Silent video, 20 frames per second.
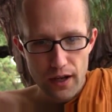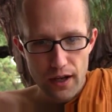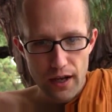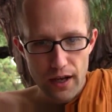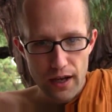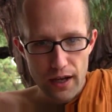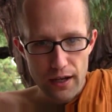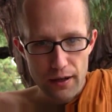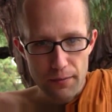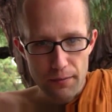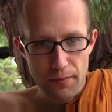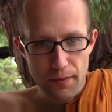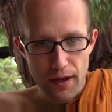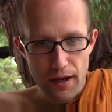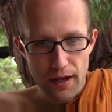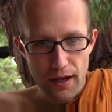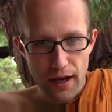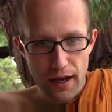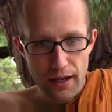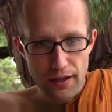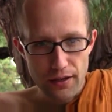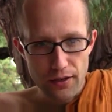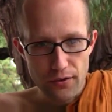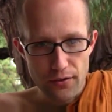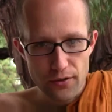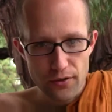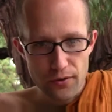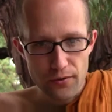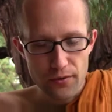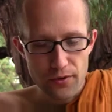And the
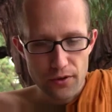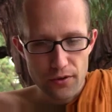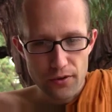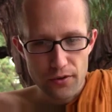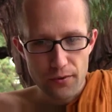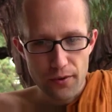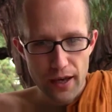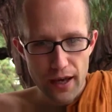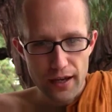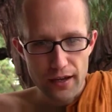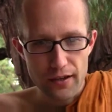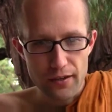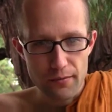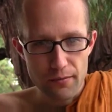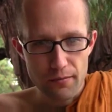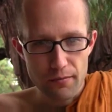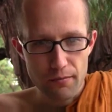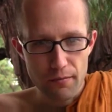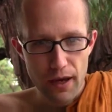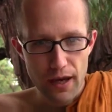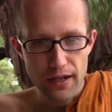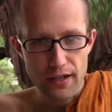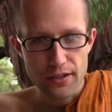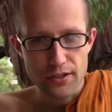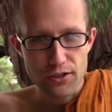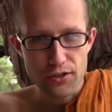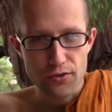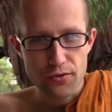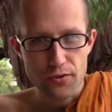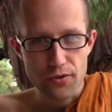only way I could
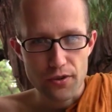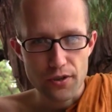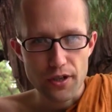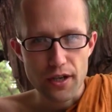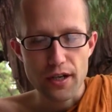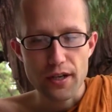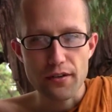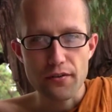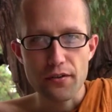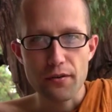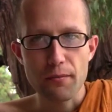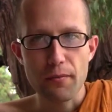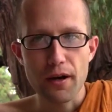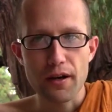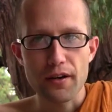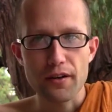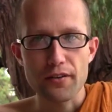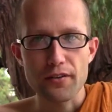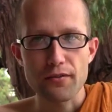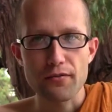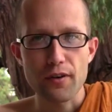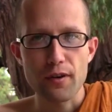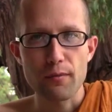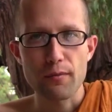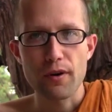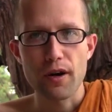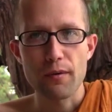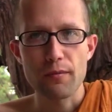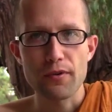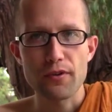manage to ordain as a monk is if I
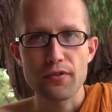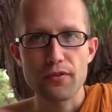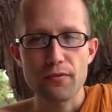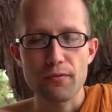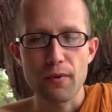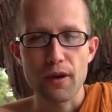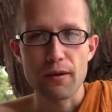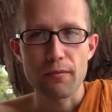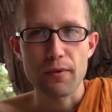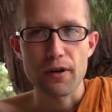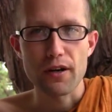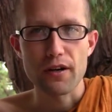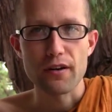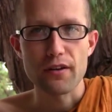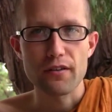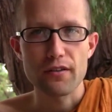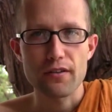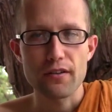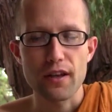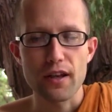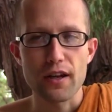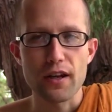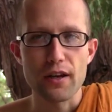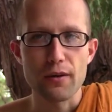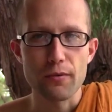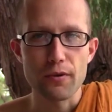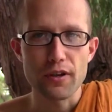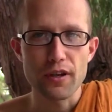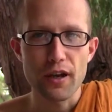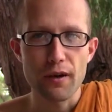promised my parents that
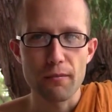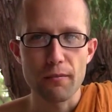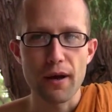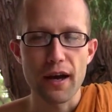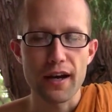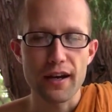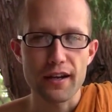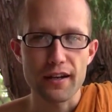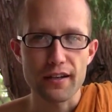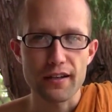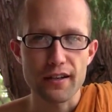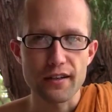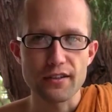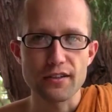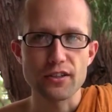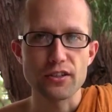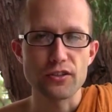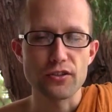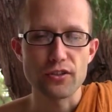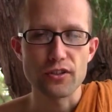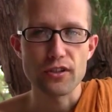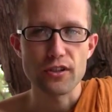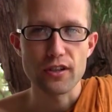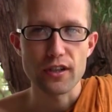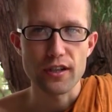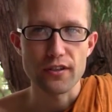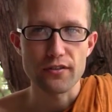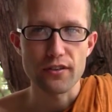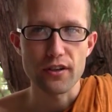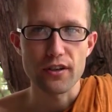I would come back and continue to
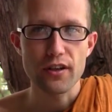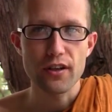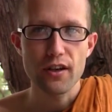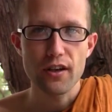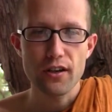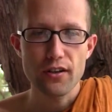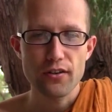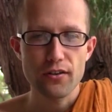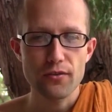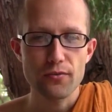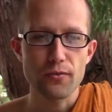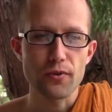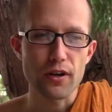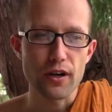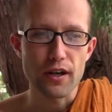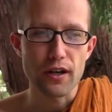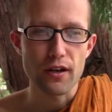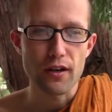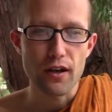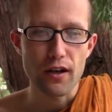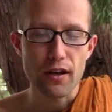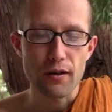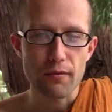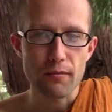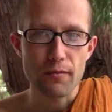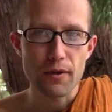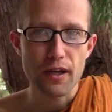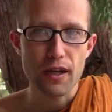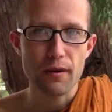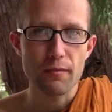learn. I said, don't worry, I'll
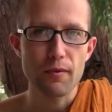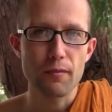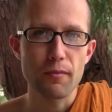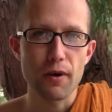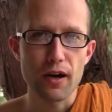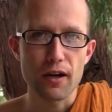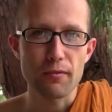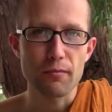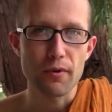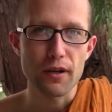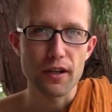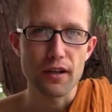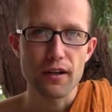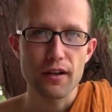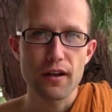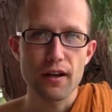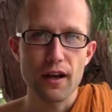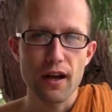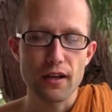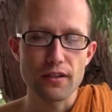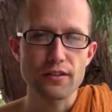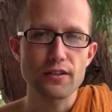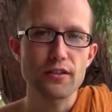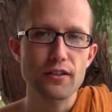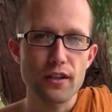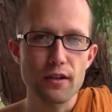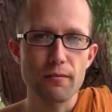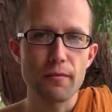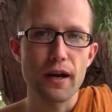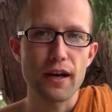become a monk, but I'll
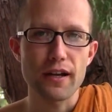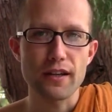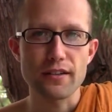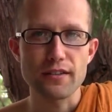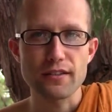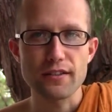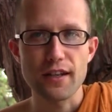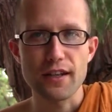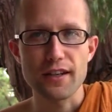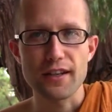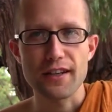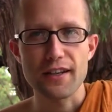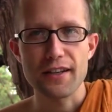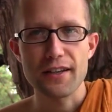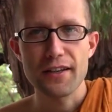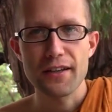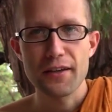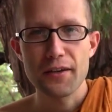still come back and study.